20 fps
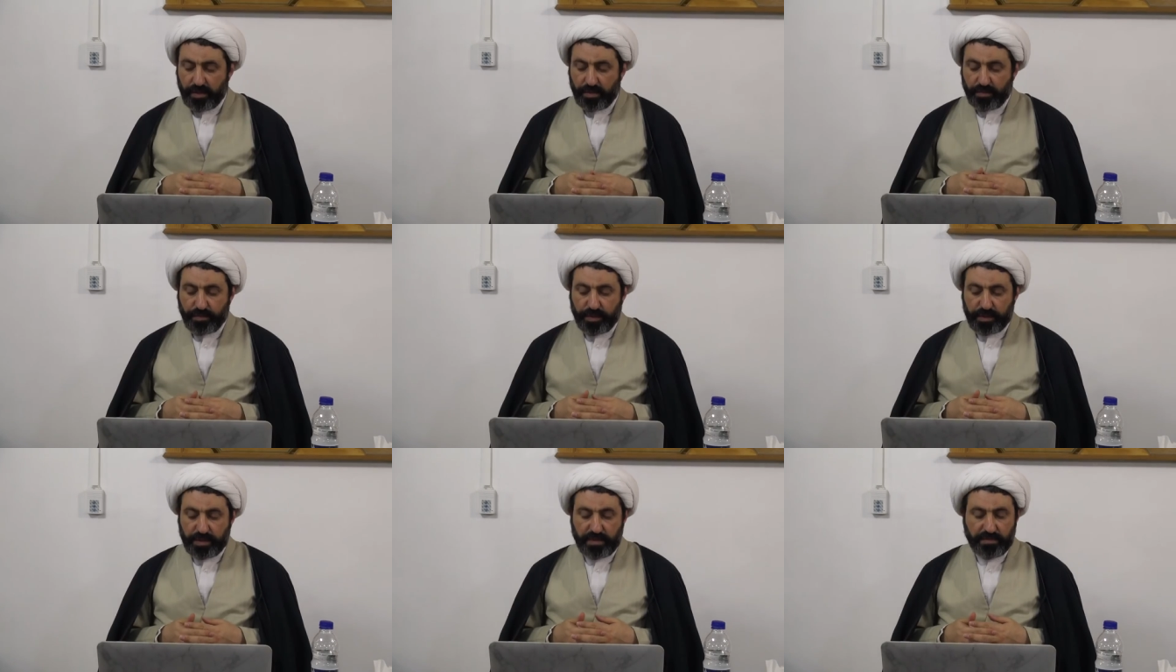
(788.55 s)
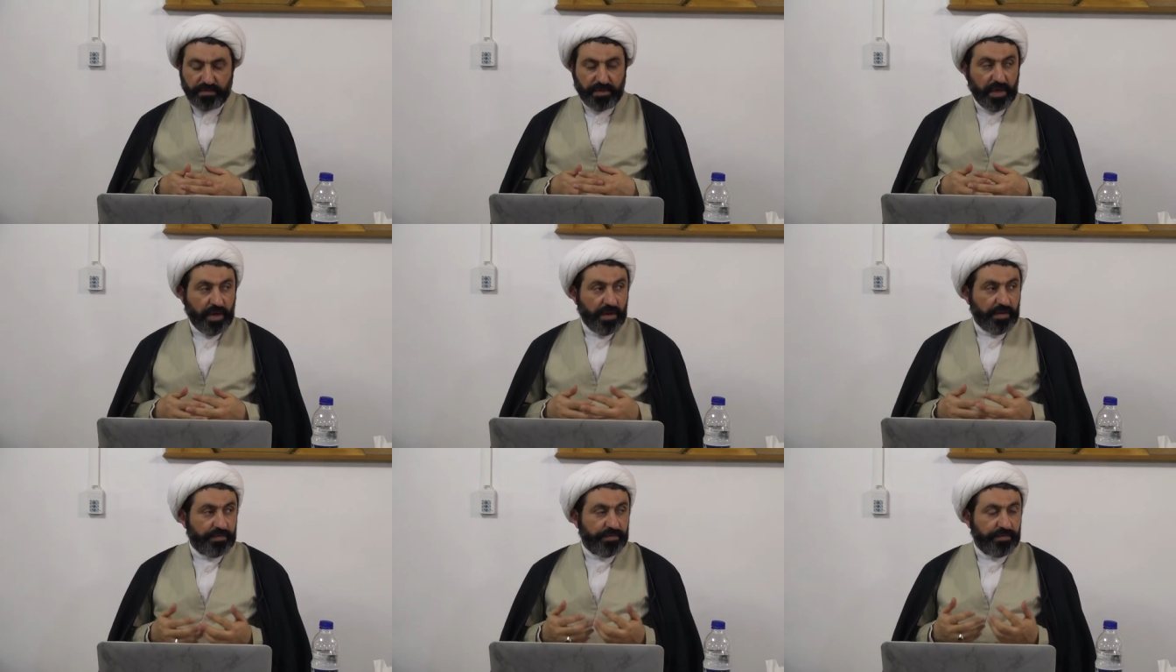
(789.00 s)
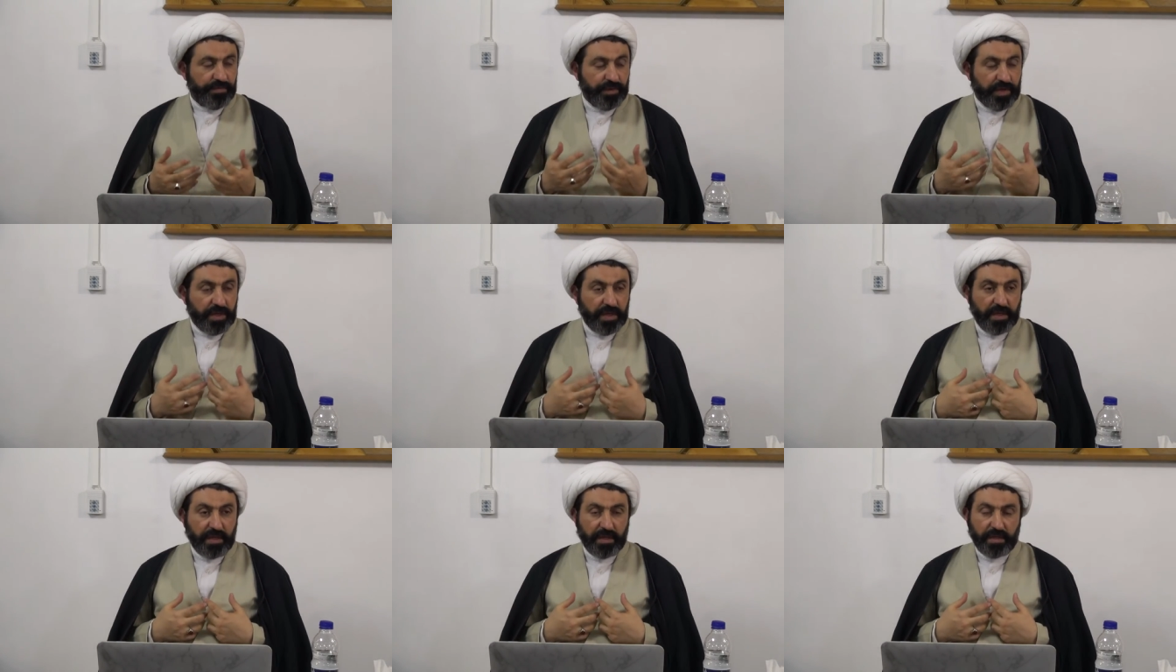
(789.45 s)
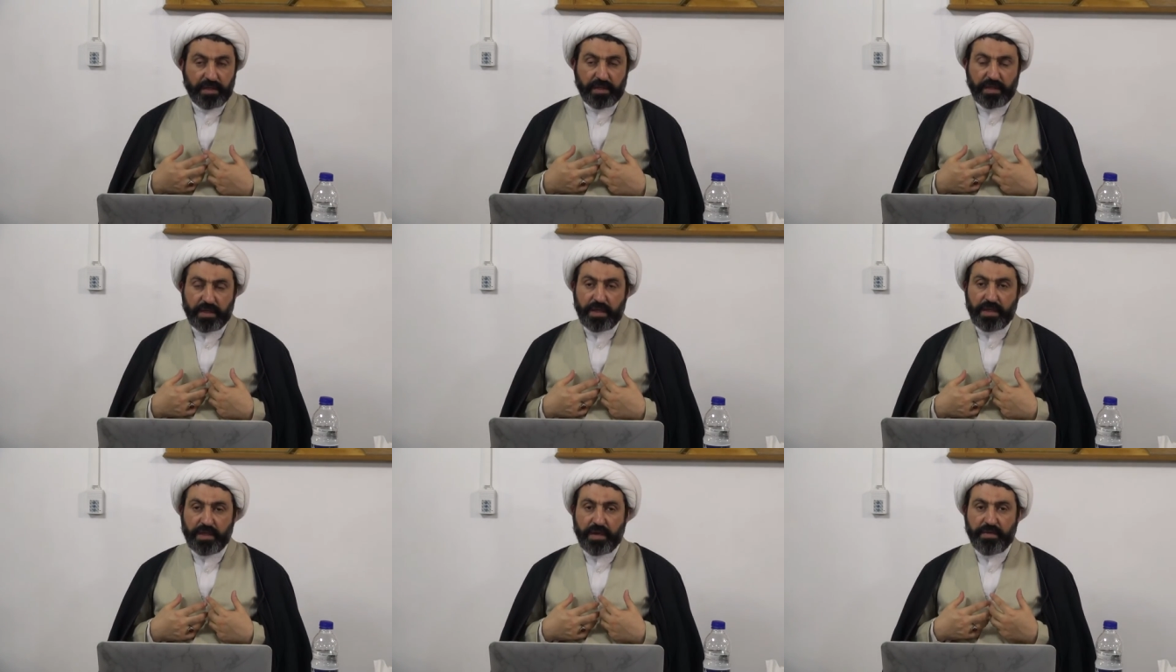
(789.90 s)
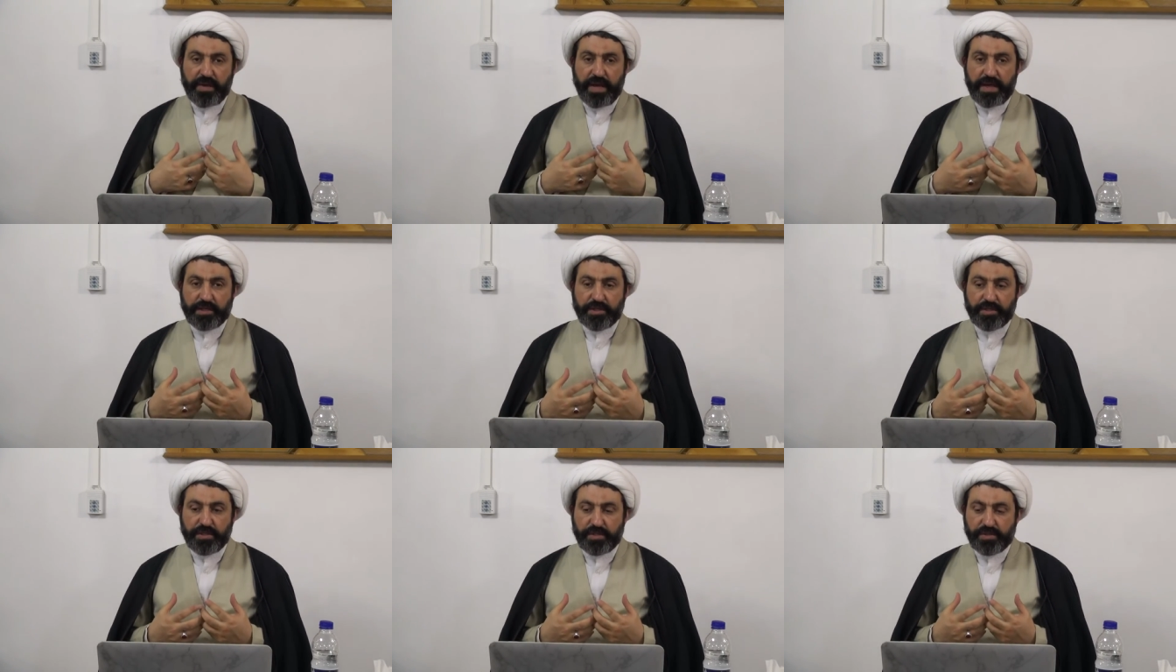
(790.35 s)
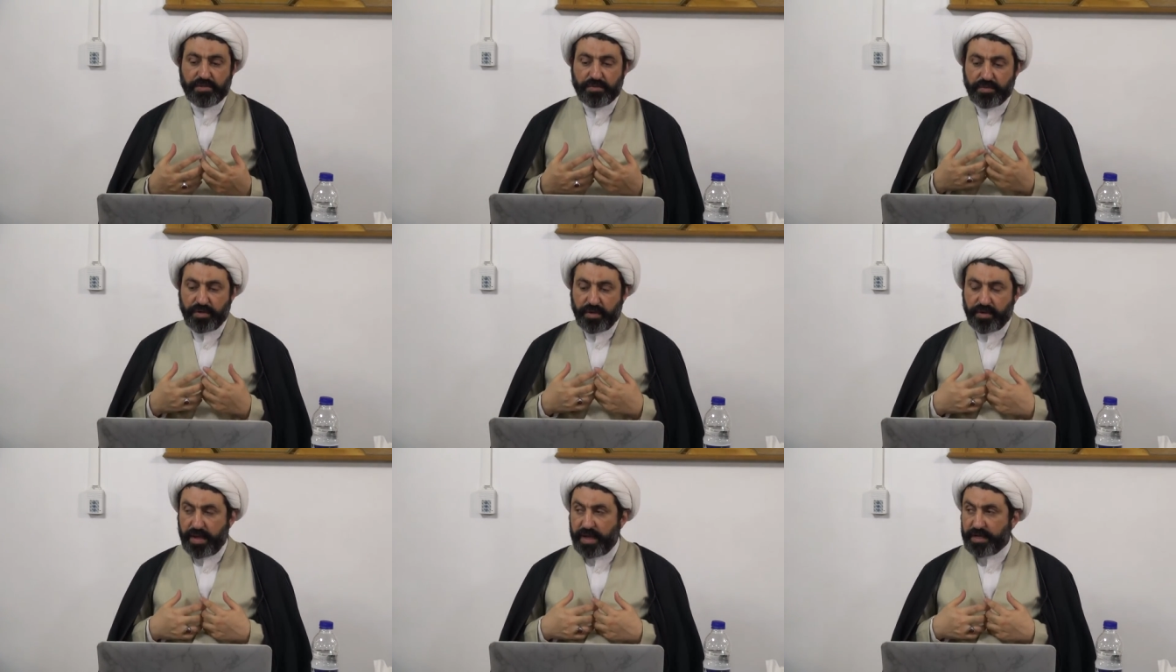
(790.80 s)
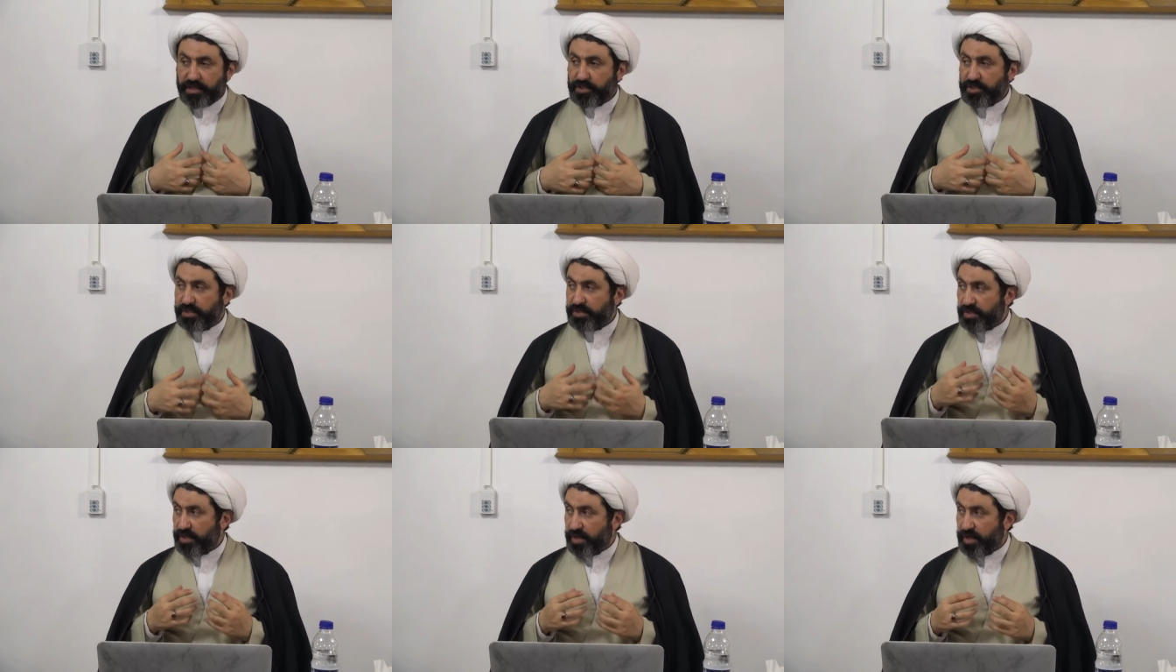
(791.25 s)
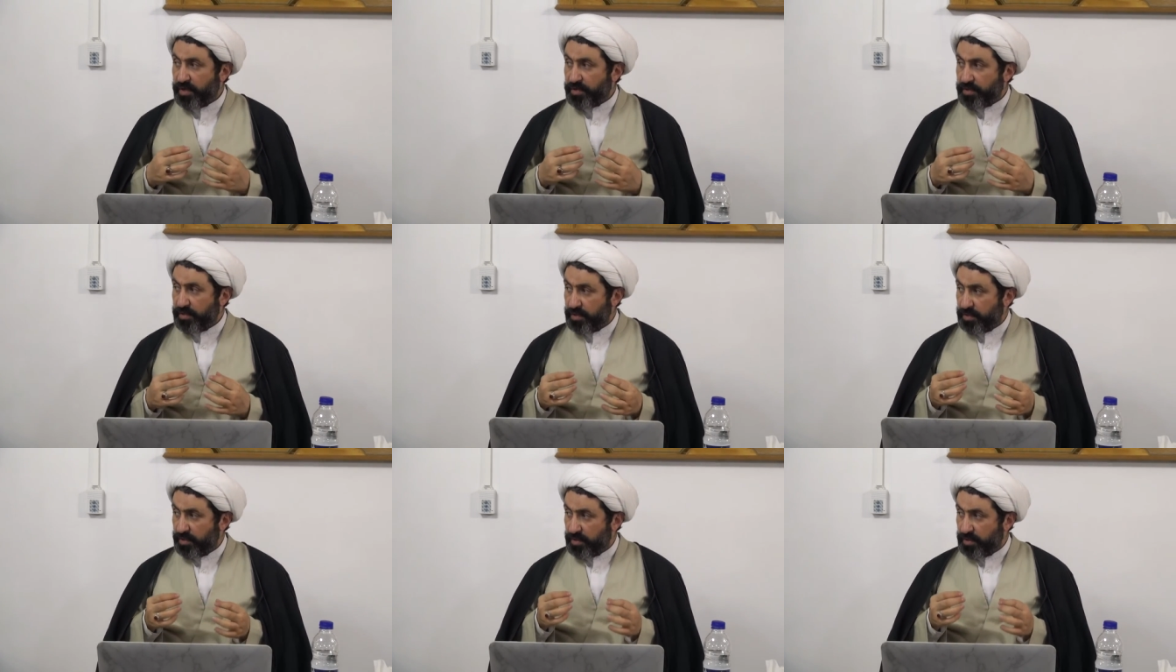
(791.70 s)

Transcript: whether we are free in our actions or our actions are